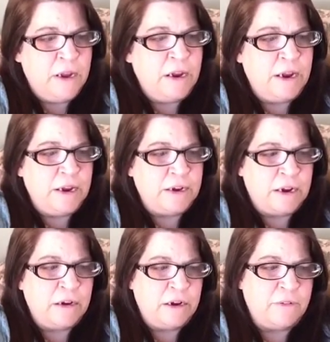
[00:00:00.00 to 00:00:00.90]
And
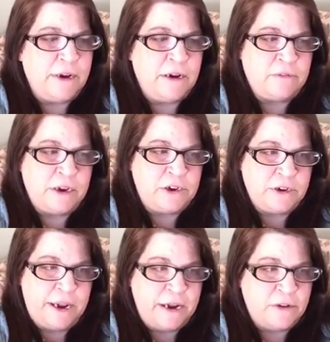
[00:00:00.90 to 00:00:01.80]
anyway, light
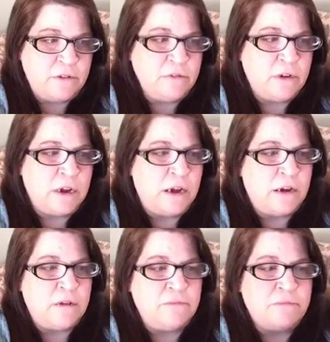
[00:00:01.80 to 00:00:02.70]
your candle.
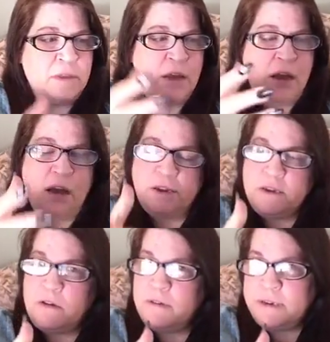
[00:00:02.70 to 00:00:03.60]

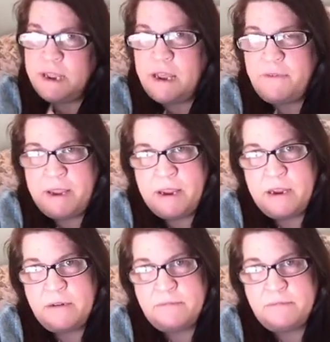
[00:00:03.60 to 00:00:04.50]
Also, always have
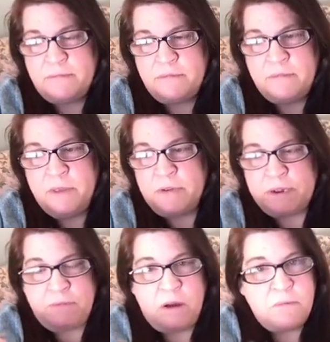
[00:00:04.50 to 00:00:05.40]
either a
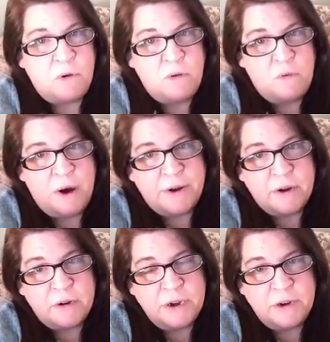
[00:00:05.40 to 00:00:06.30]
small bowl of
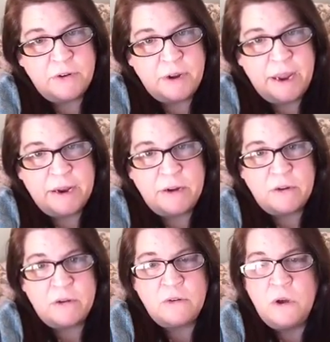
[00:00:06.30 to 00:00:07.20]
water near your
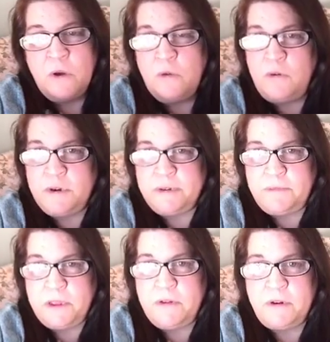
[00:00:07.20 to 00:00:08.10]
candle or
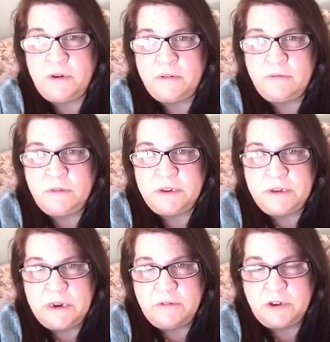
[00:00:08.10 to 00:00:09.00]
something you can
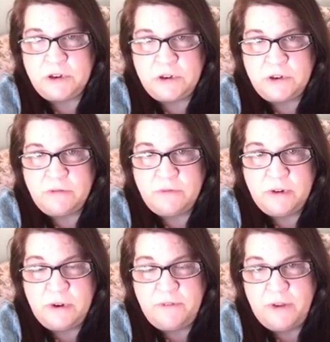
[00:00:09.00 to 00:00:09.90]
extinguish,
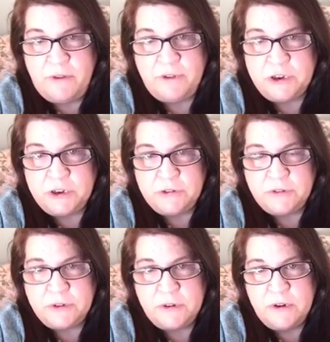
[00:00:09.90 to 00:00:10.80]
if you have
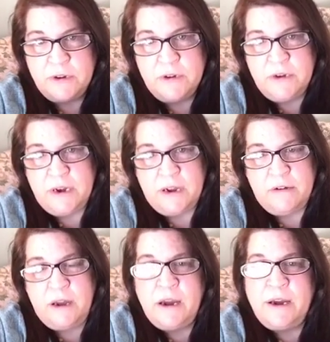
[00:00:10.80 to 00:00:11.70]
issues.
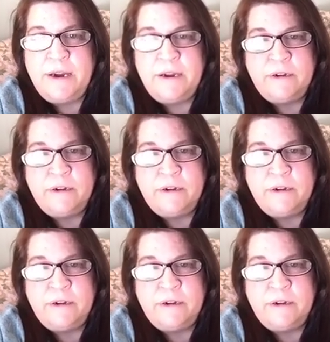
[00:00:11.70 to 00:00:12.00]
Now, I